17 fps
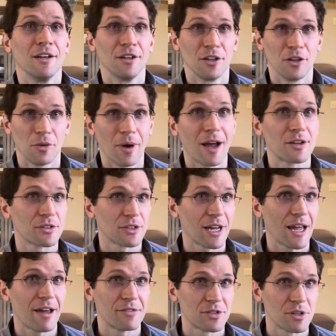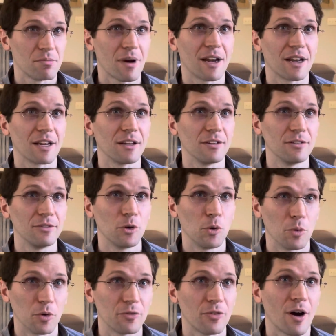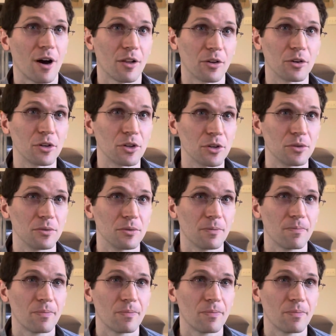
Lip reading: you actually have somebody who will follow you.